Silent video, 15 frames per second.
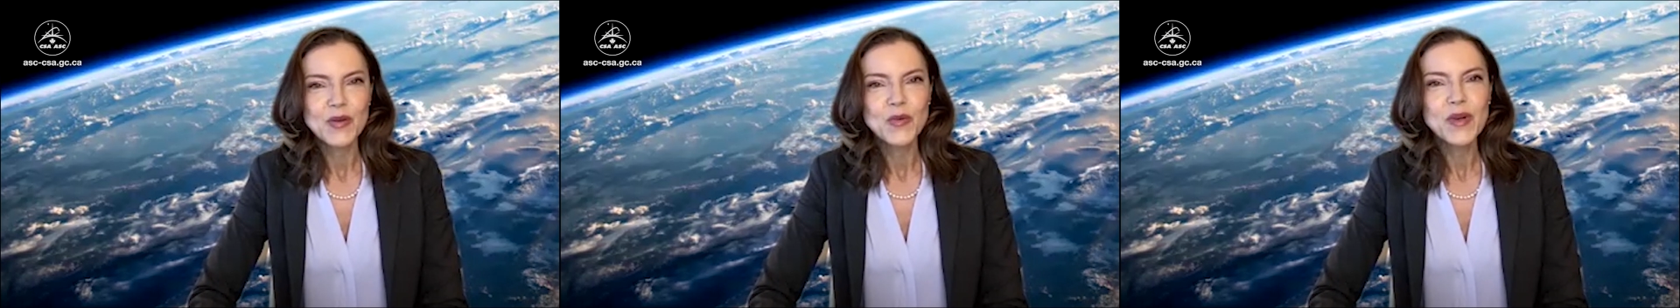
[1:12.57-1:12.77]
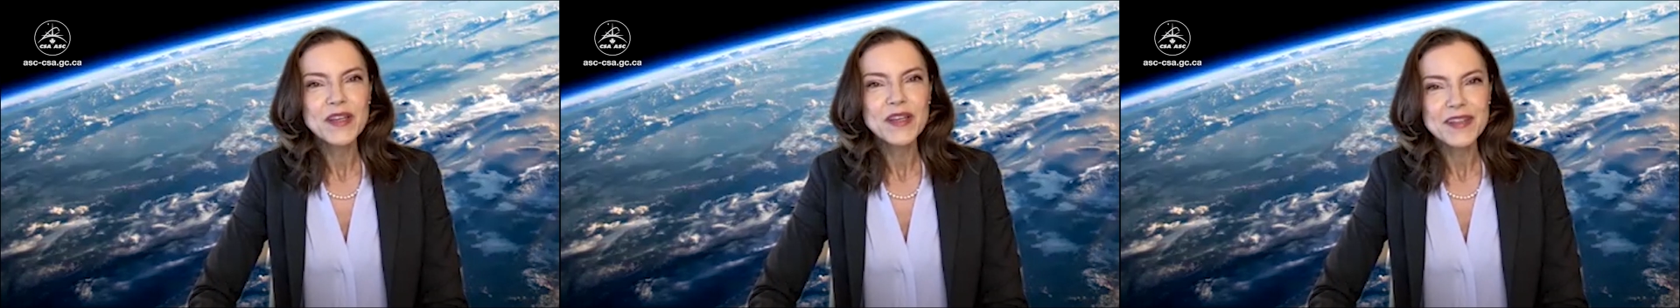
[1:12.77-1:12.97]

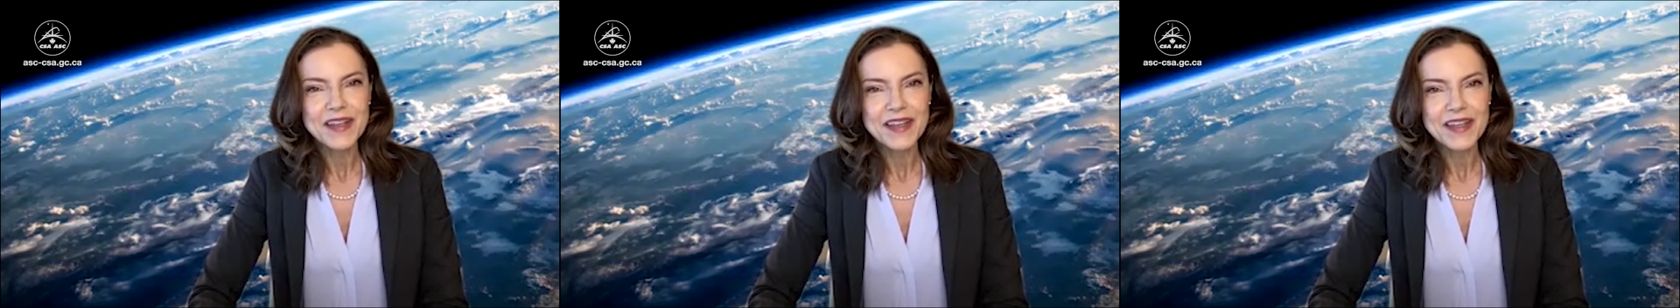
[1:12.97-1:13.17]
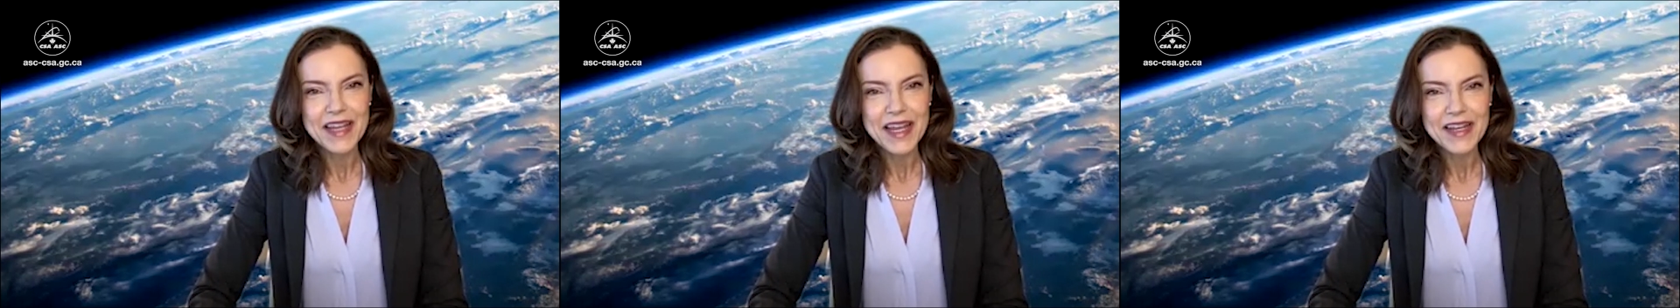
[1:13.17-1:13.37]
We at
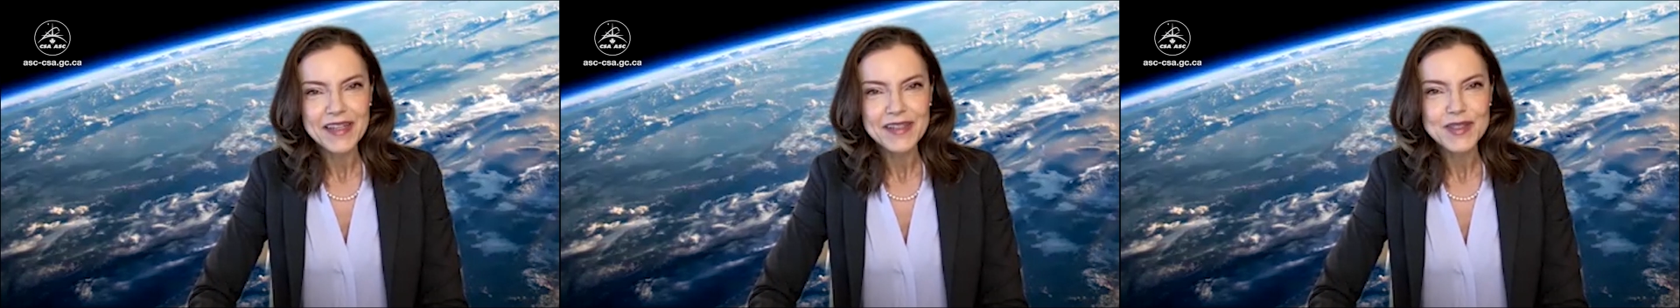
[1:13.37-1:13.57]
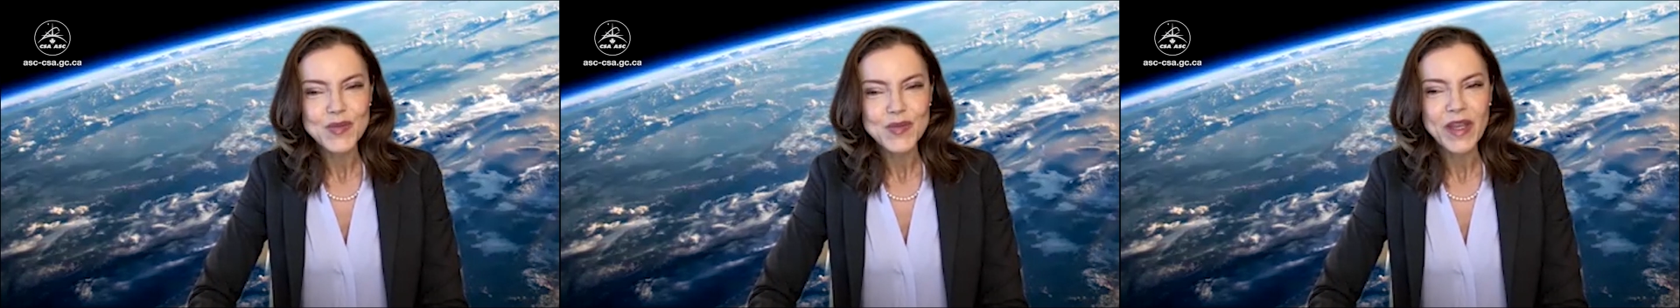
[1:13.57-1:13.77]
the
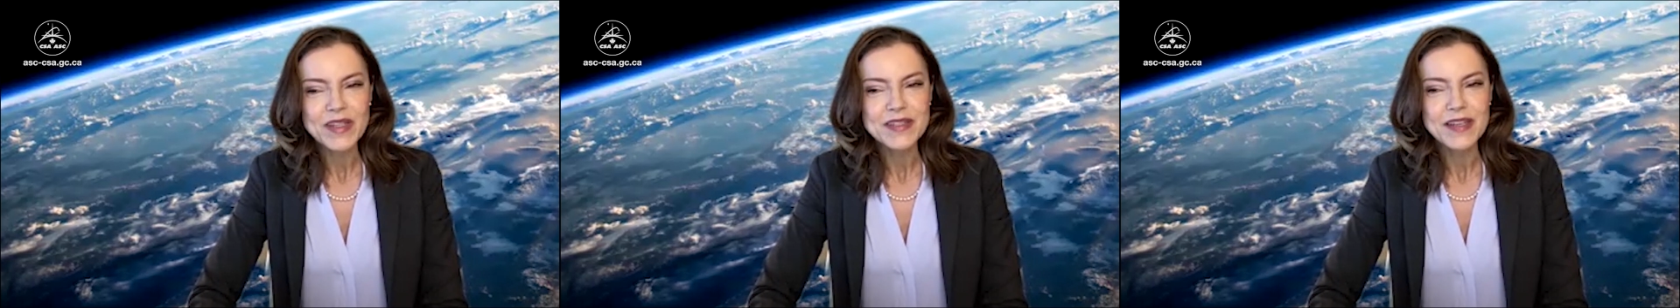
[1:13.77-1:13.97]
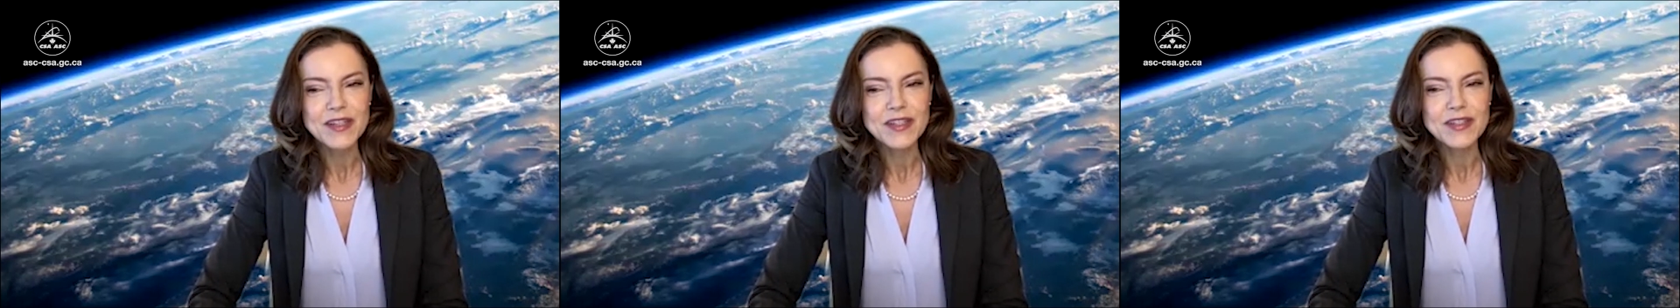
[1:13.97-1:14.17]
Canadian
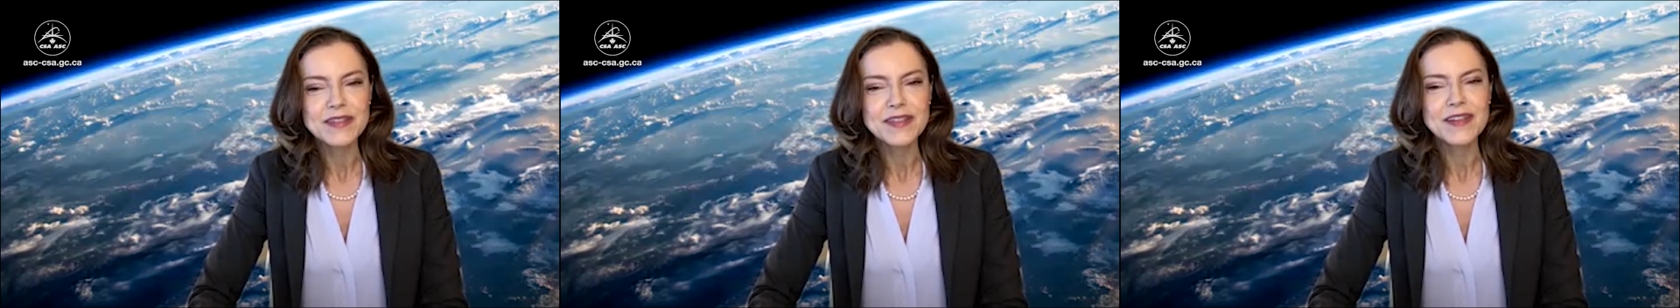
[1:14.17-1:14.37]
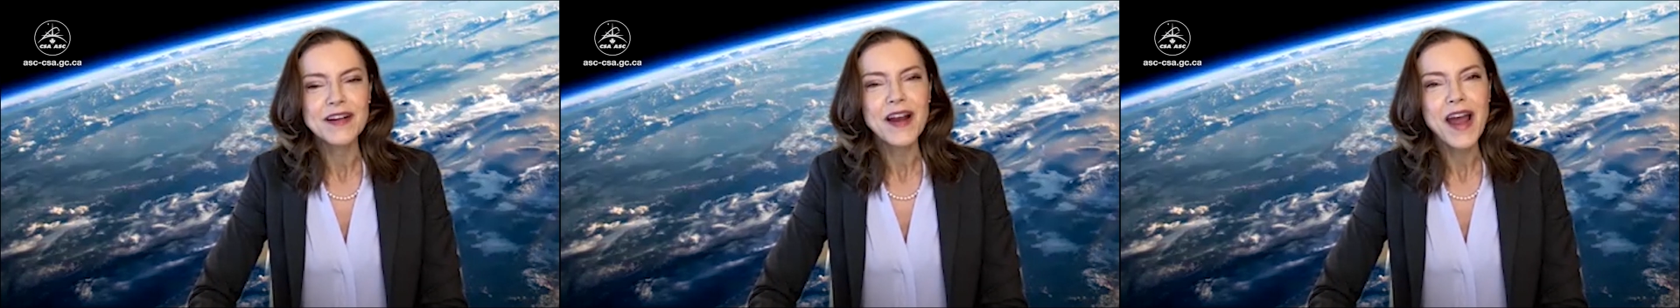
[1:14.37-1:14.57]
Space
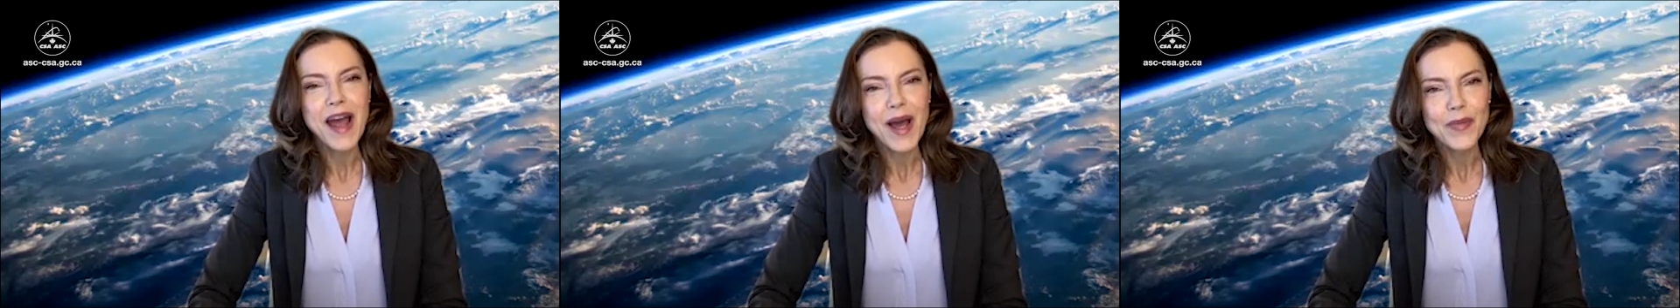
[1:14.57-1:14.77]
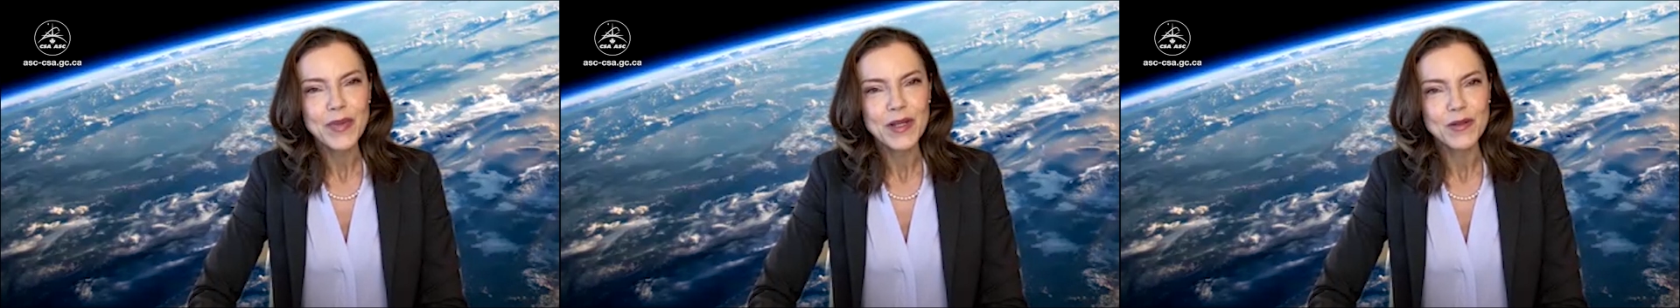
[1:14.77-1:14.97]
Agency are
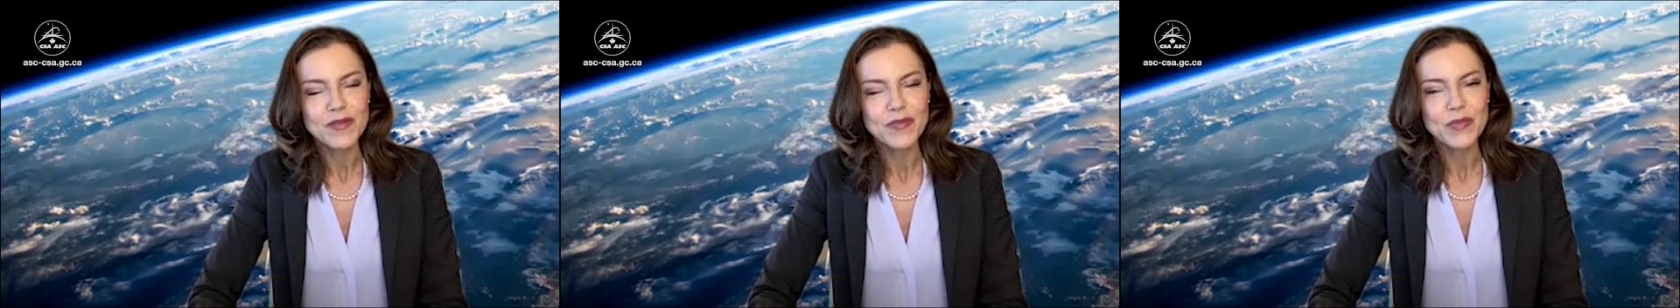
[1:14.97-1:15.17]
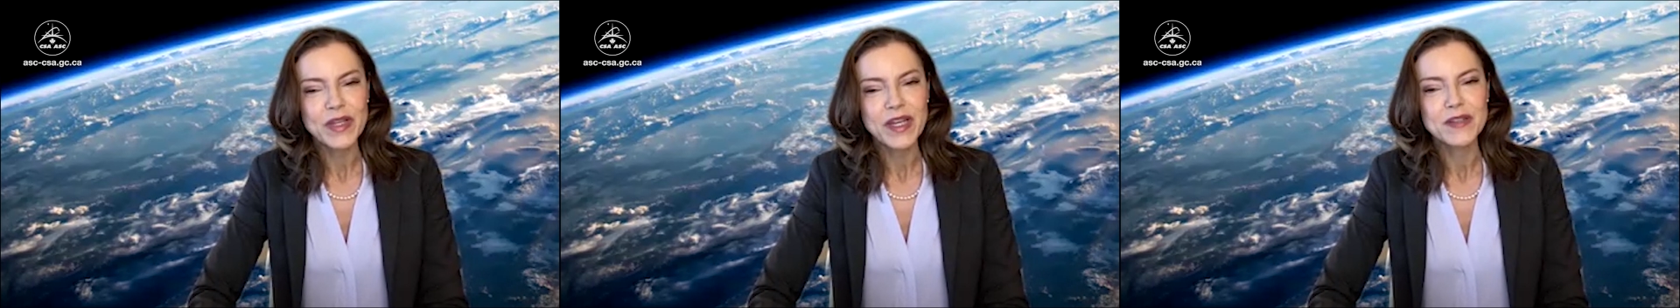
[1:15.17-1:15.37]
happy to
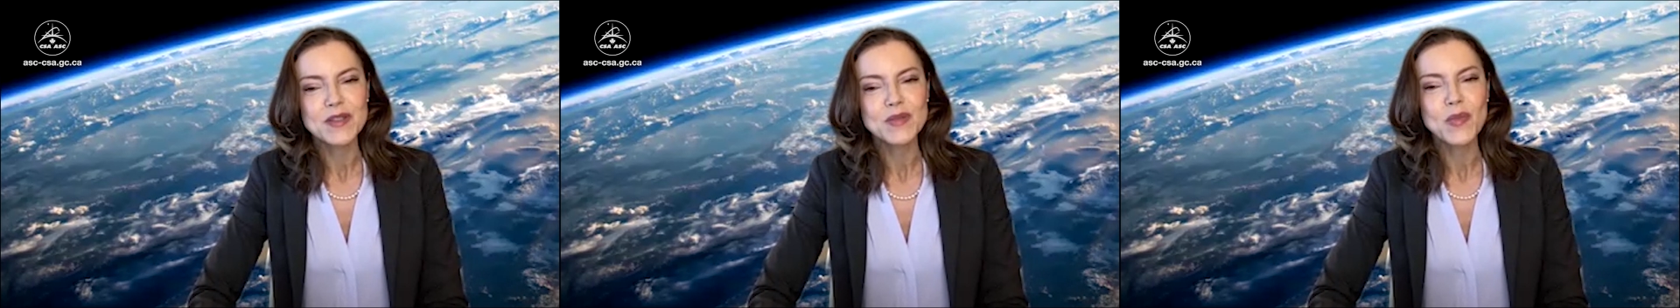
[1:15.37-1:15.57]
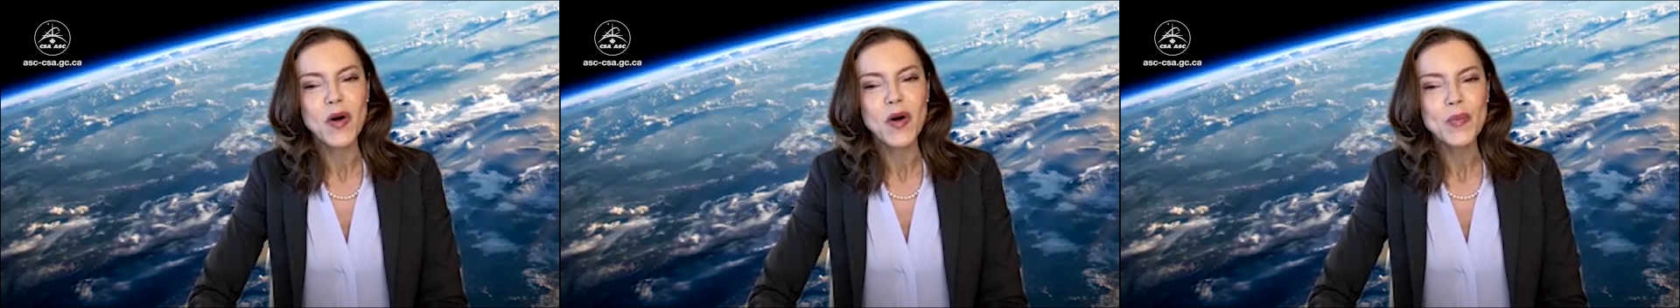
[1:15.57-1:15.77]
have played a
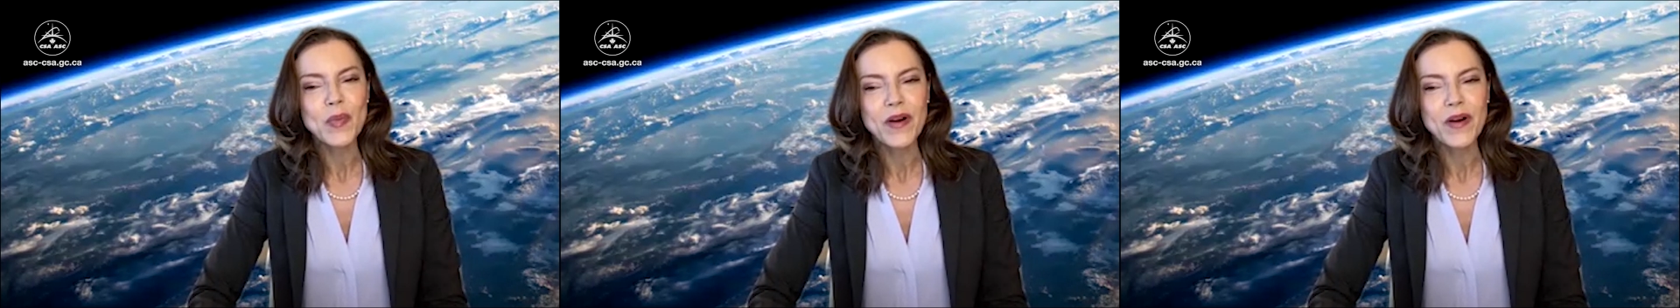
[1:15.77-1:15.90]
small